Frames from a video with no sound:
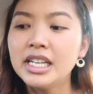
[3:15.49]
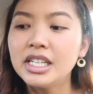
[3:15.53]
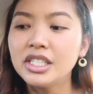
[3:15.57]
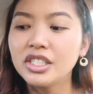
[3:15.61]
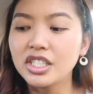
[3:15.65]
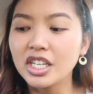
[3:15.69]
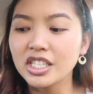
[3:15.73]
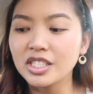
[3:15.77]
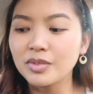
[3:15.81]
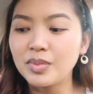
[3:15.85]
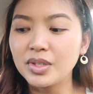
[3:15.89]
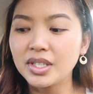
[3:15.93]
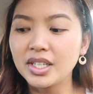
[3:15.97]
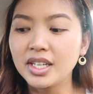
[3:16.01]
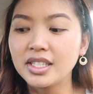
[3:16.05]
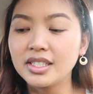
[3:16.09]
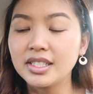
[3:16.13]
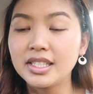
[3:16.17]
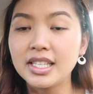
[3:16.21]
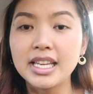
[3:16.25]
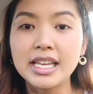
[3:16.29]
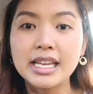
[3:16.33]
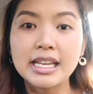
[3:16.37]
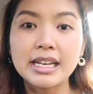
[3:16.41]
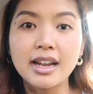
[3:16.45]
Just because
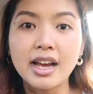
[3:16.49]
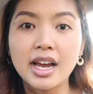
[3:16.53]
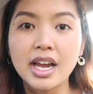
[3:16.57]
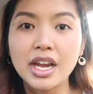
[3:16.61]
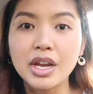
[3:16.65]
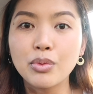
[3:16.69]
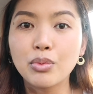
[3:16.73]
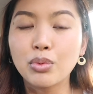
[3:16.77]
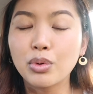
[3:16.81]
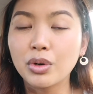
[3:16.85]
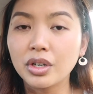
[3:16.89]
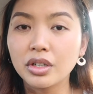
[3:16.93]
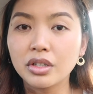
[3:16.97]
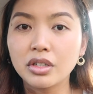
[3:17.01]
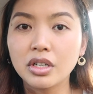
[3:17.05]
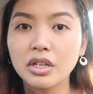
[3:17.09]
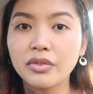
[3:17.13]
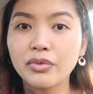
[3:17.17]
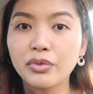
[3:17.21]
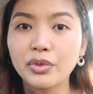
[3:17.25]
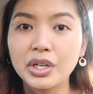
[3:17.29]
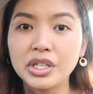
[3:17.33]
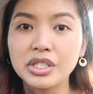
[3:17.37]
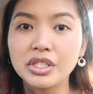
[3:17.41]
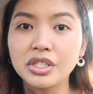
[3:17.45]
he and I weren't good
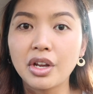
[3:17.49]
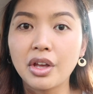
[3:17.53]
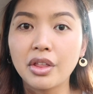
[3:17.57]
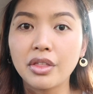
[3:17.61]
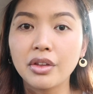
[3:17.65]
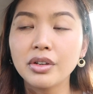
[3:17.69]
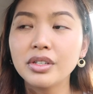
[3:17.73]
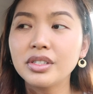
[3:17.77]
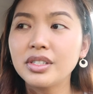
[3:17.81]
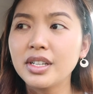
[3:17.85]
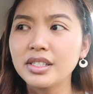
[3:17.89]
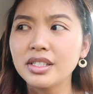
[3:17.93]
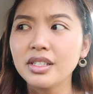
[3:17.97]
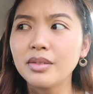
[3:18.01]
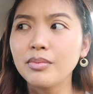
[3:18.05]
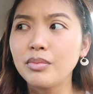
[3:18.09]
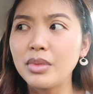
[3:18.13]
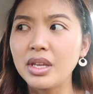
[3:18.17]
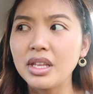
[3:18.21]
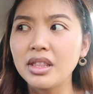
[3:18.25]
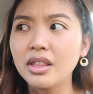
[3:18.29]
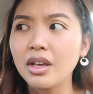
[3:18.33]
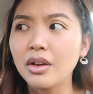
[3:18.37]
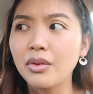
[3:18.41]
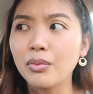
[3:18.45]
for each other doesn't
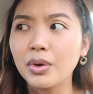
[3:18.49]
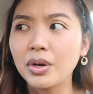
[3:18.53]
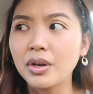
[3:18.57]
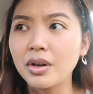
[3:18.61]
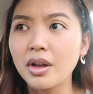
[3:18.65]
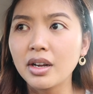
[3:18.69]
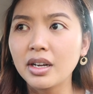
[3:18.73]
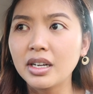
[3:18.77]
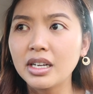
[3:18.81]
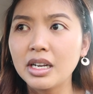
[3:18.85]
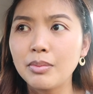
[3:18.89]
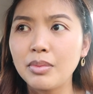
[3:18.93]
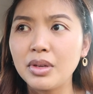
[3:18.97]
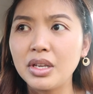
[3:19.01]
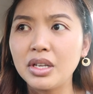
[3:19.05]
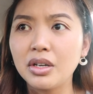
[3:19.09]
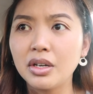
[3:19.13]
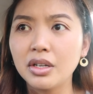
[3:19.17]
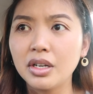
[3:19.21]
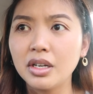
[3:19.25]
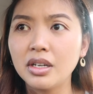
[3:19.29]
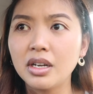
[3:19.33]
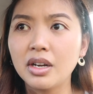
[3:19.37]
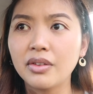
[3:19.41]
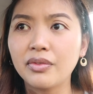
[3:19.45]
mean that we're not going to be
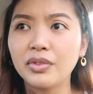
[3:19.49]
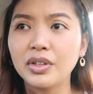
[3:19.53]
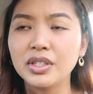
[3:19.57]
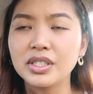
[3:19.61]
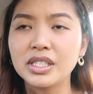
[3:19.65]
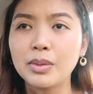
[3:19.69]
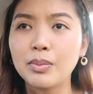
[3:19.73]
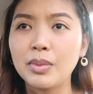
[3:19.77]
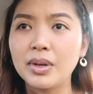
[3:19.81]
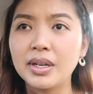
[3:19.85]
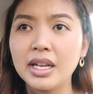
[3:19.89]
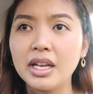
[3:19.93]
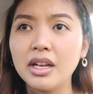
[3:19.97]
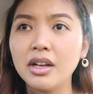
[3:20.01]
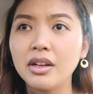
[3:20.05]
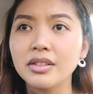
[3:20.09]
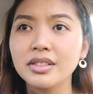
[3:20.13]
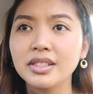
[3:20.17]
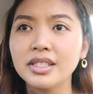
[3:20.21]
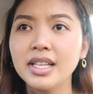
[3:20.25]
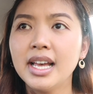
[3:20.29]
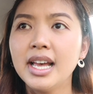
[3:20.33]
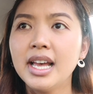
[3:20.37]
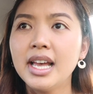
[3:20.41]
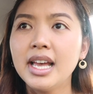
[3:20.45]
good enough for someone else.